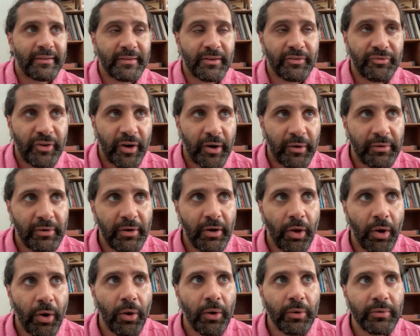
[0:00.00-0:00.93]
a very
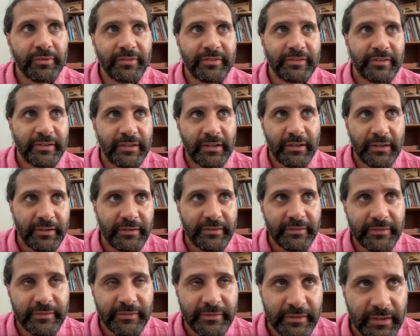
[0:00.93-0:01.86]
low
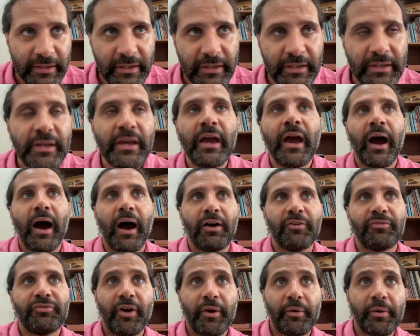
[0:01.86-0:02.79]
CEC, a
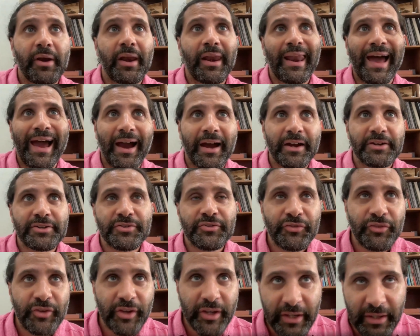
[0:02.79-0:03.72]
very large
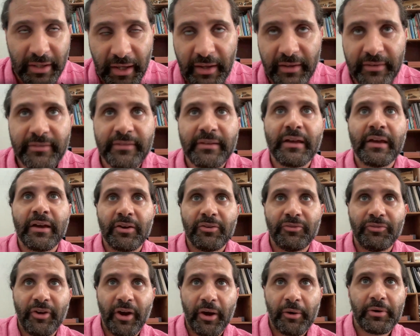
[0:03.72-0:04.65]
thickness,
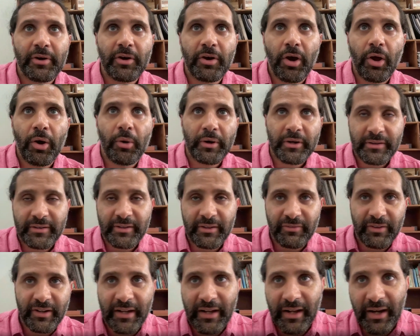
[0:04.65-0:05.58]
very low
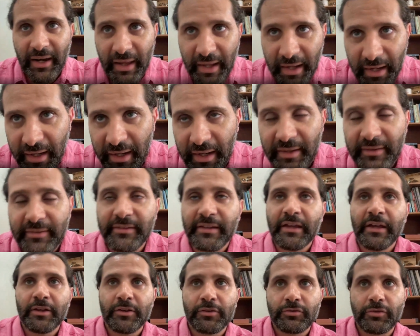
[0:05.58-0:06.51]
activity clays.
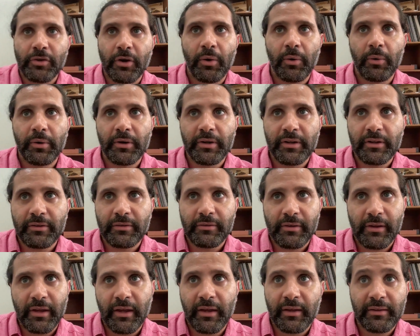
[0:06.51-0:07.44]
So,
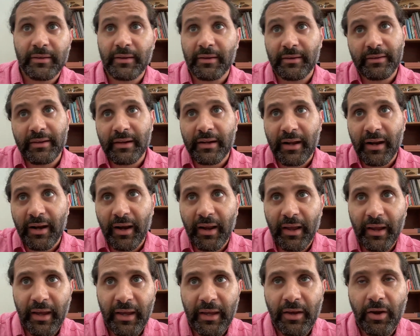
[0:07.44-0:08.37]
and the
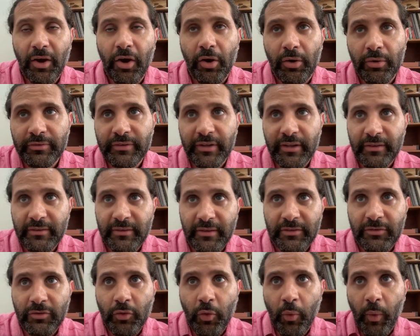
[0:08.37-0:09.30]
clay content,
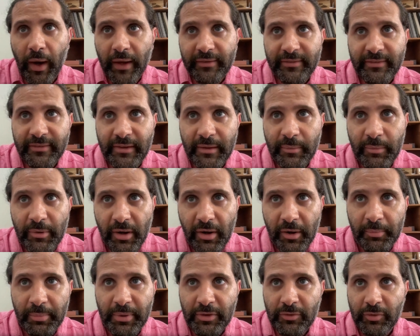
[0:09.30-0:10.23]
it's quite
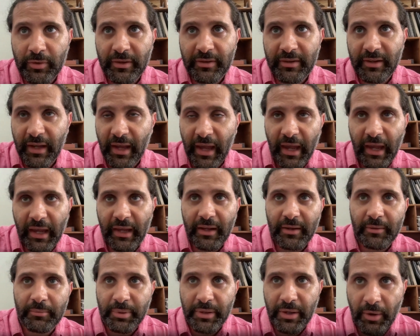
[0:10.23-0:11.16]
similar between the A
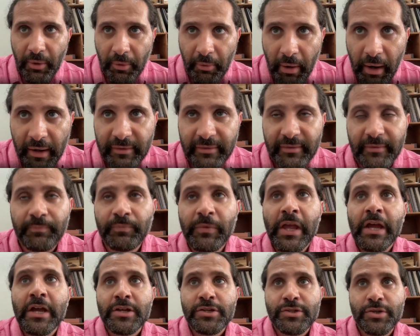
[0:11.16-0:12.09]
and B horizon.
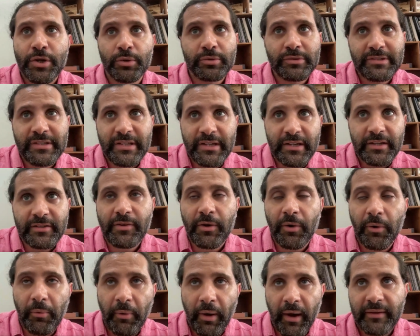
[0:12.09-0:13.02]
So this
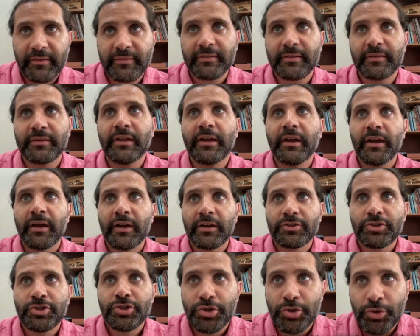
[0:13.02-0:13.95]
horizon
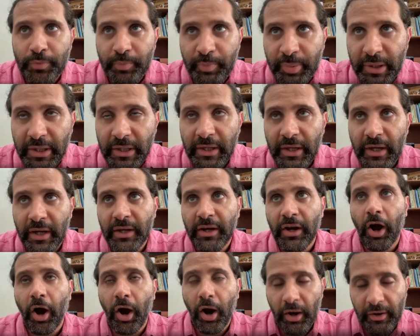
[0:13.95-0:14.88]
should be an
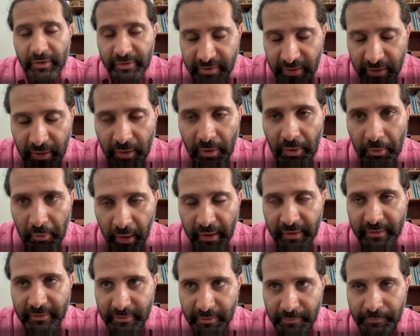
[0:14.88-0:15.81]
oxic
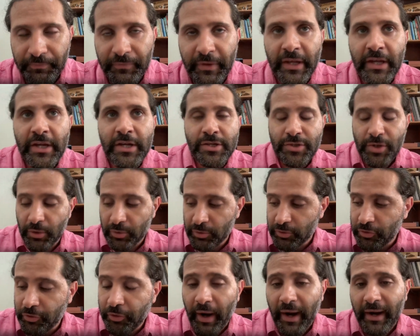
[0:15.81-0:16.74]
horizon. So
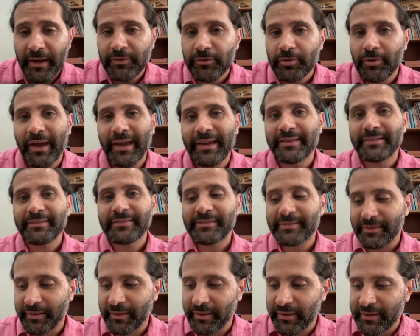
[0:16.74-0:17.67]
try to
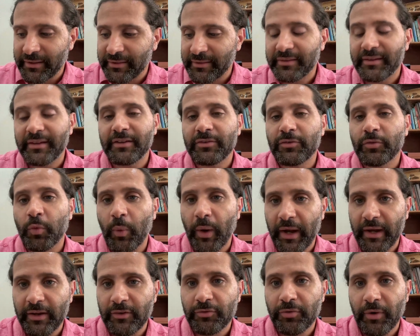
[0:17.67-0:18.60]
answer in this
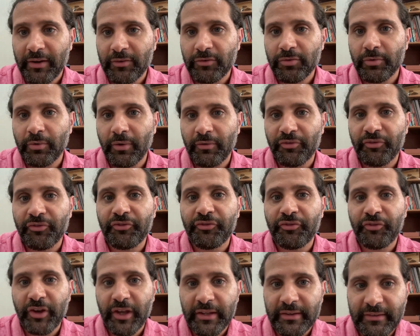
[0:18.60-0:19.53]
way, try to
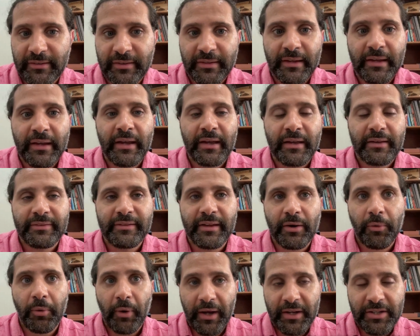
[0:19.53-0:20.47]
fit the
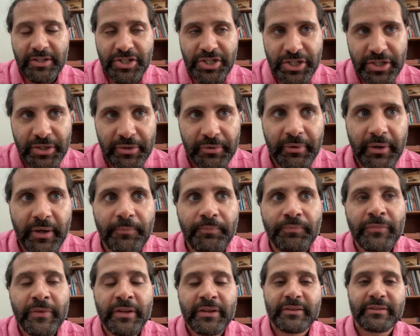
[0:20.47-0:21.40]
criteria
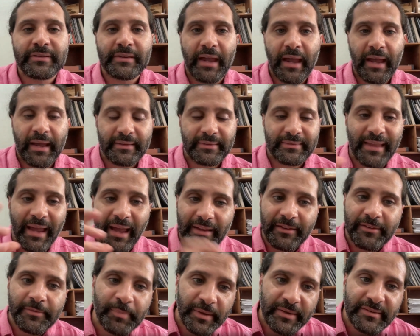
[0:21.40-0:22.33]
that
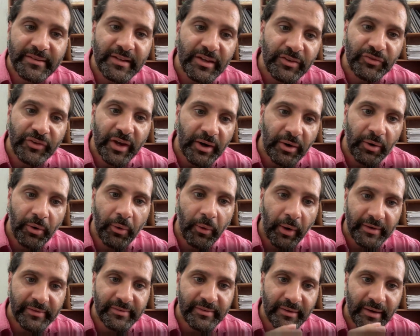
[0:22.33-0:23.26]
specific
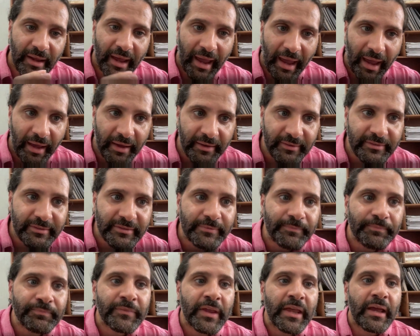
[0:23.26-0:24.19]
horizon
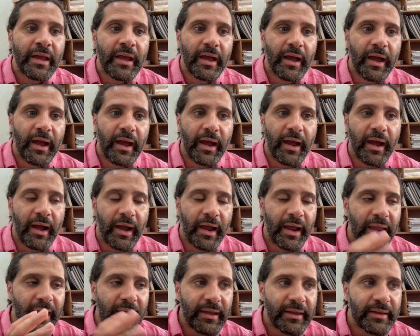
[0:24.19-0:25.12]
has,
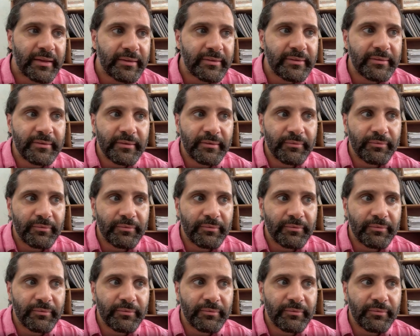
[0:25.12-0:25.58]
and